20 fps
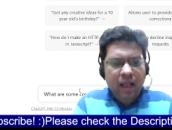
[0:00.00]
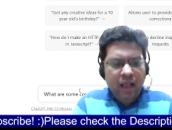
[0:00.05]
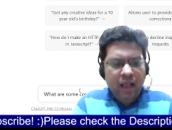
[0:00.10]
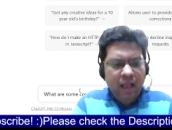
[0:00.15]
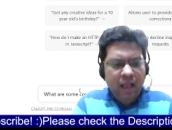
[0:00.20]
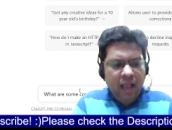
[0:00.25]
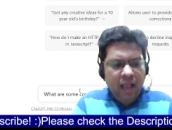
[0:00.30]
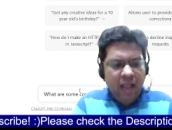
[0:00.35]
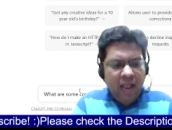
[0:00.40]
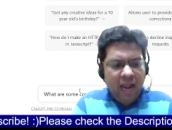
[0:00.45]

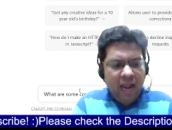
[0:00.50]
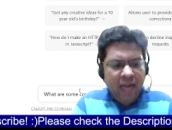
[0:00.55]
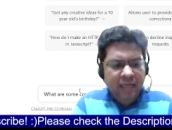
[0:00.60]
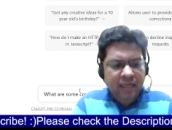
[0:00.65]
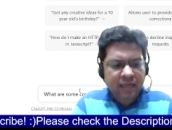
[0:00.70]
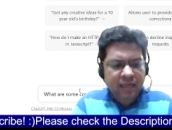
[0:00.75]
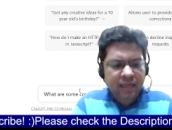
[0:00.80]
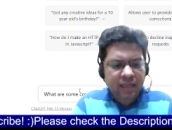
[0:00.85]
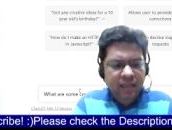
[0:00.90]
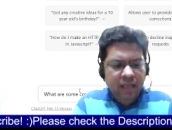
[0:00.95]
at
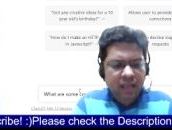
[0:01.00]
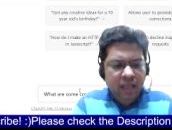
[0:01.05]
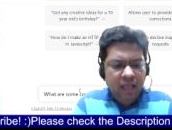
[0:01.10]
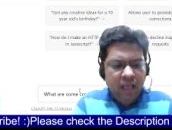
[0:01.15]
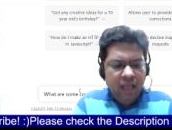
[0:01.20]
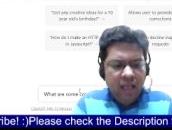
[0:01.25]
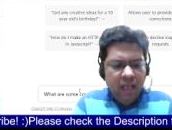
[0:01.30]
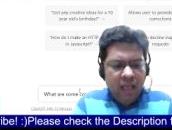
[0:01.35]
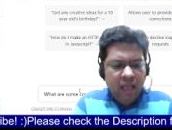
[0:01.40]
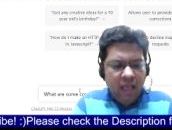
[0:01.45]

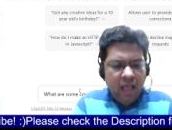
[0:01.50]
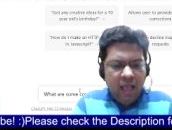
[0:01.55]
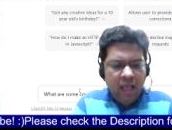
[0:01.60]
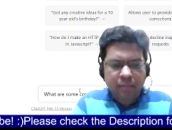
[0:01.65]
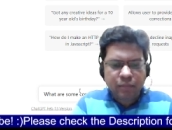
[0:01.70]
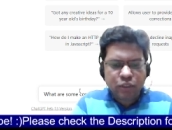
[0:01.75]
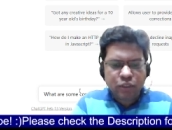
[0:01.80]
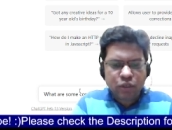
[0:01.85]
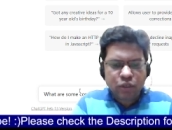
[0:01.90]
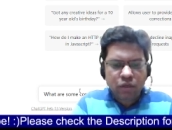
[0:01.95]

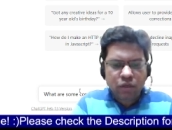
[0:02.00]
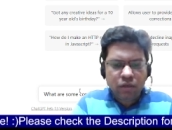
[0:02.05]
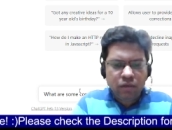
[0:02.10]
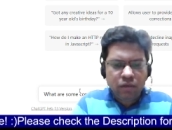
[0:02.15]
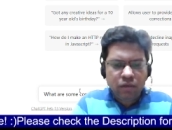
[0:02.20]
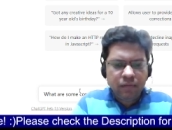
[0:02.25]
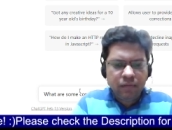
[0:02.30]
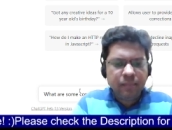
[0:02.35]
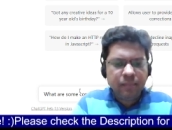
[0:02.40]
Amazon